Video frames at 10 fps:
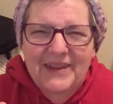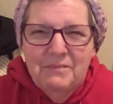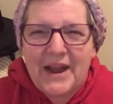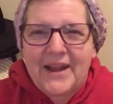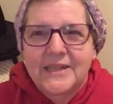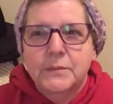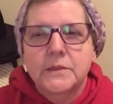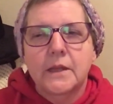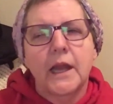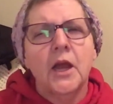My
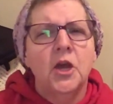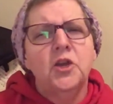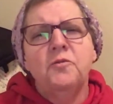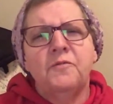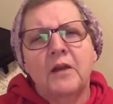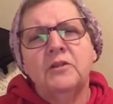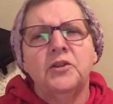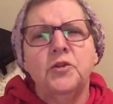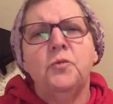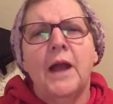husband's like, "You found a
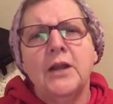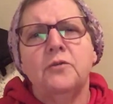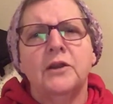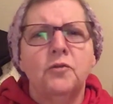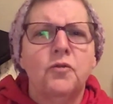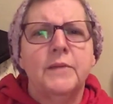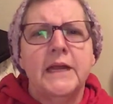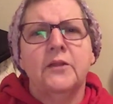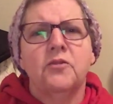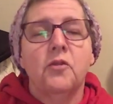new way to ignore me
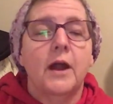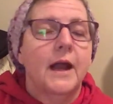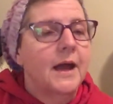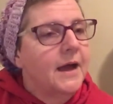in the truck."